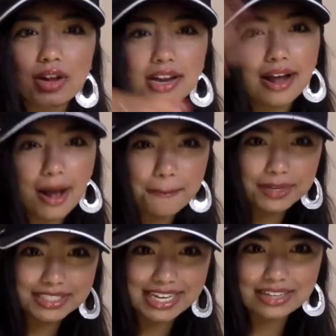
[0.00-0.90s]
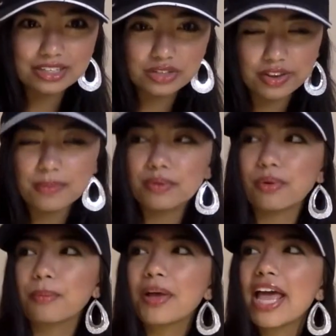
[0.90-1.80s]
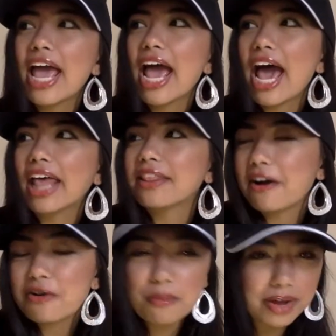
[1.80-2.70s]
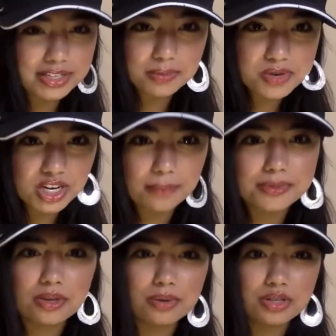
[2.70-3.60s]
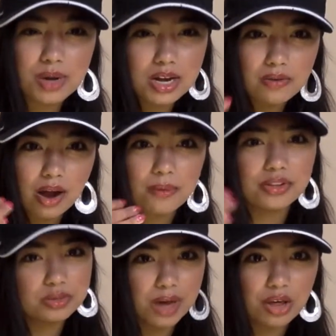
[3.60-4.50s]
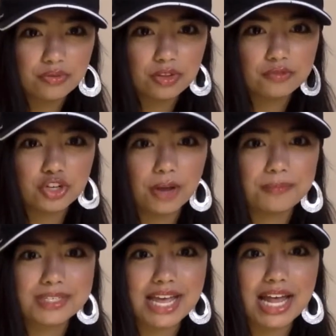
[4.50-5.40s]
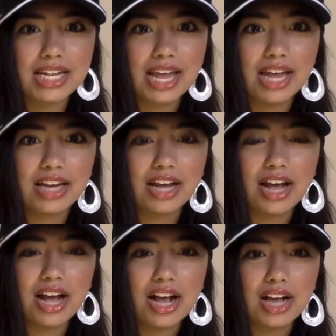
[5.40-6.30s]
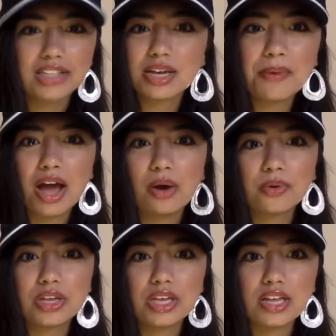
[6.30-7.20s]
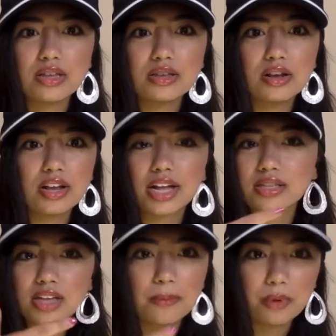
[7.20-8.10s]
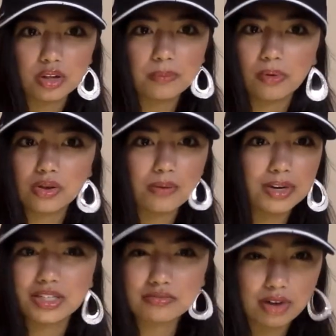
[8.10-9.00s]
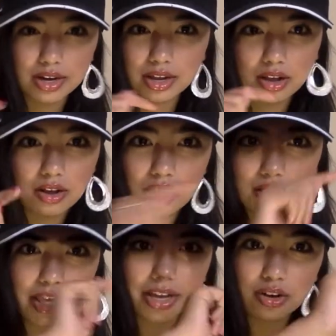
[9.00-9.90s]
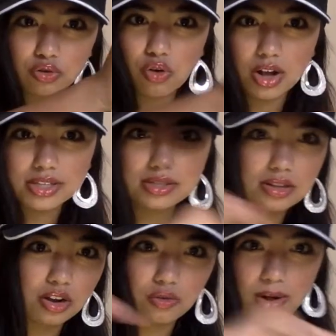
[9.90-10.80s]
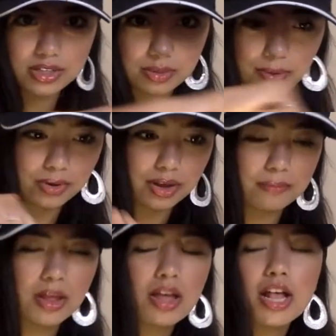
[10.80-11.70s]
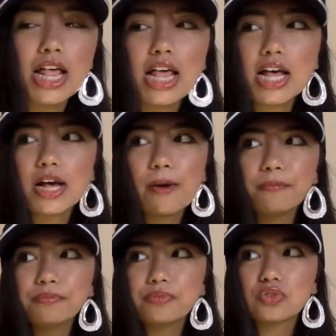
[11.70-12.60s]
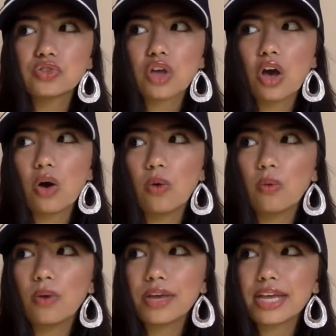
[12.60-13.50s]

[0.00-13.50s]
running up and down this family room. And the uncle buys him chips. So he's running around with his mouth full of chips. And then somehow he gets up on the podium and is running like across, across the podium. So